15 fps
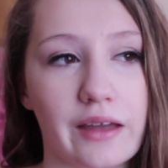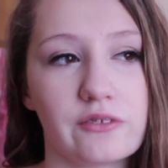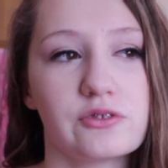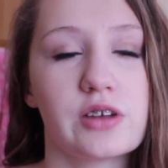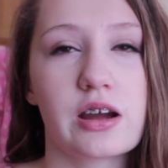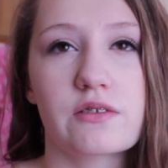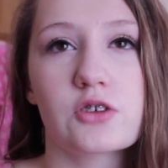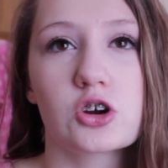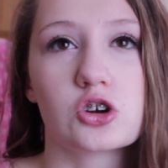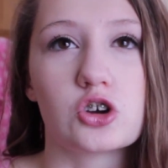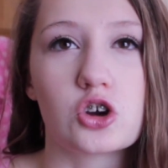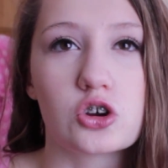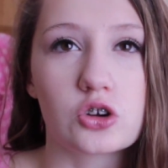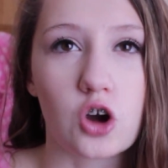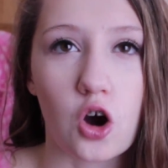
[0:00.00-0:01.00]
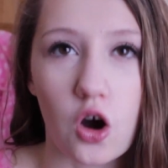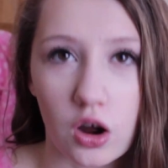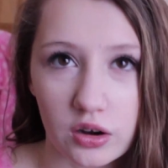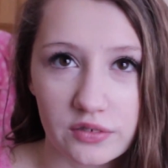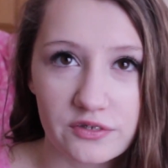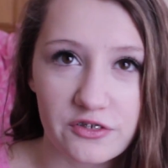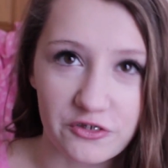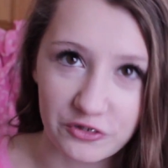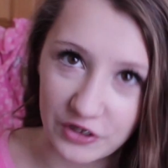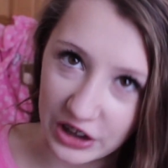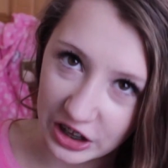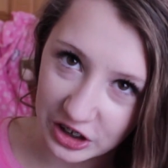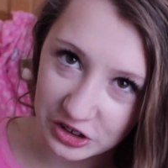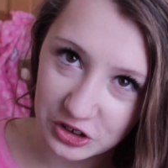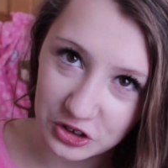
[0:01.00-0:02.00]
I've never gone
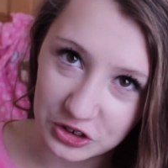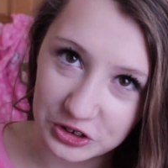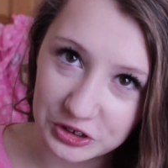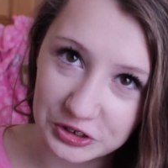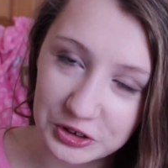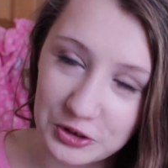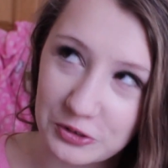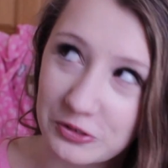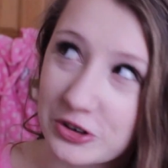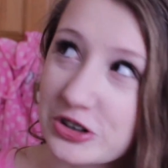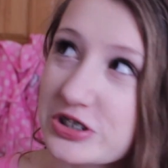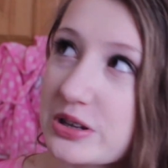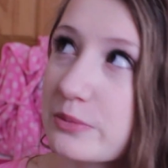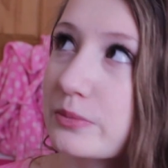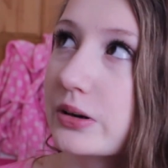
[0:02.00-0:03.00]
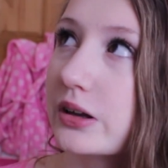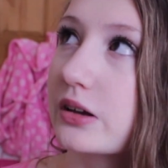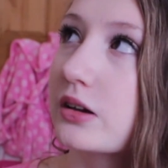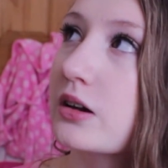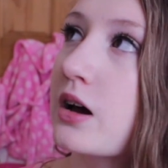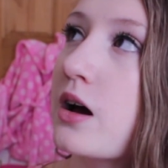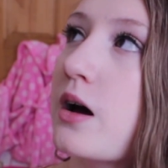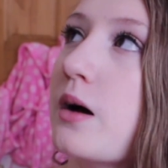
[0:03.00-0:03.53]
fangirl over somebody,